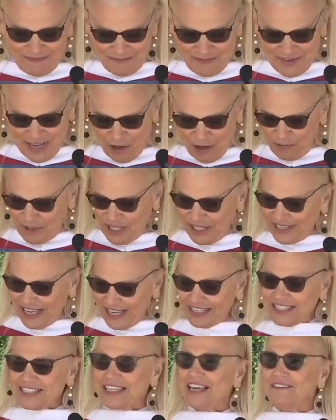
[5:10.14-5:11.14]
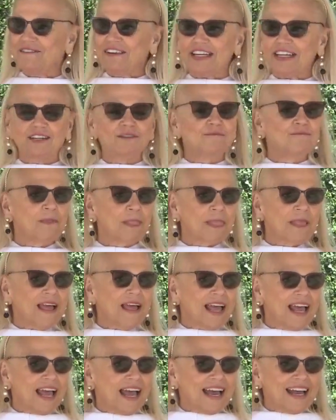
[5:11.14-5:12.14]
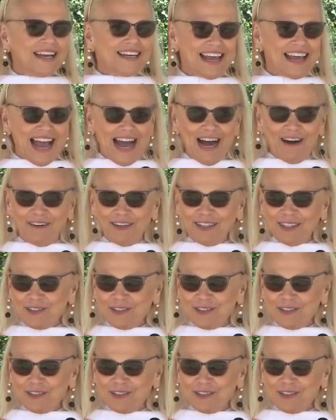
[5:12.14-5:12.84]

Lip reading: Helps at Thanksgiving. Now,